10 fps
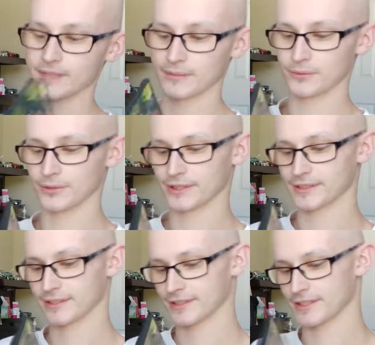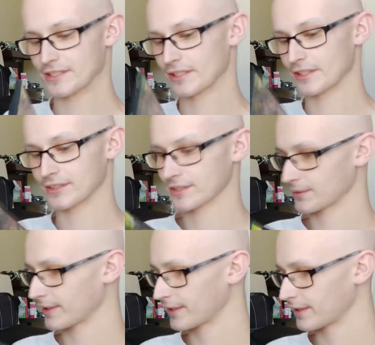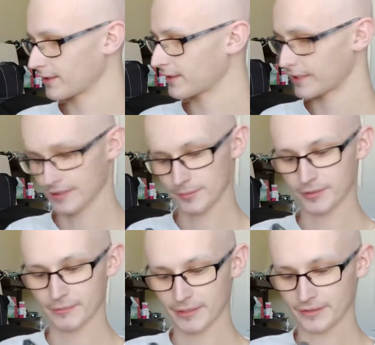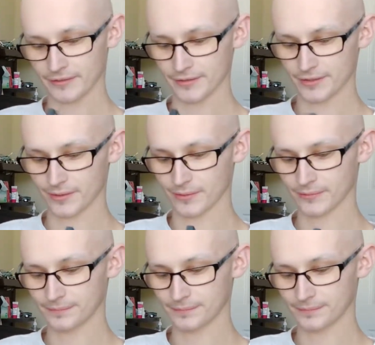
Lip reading: And we'll look at the condition of the disc right here, and it's pretty mint. So,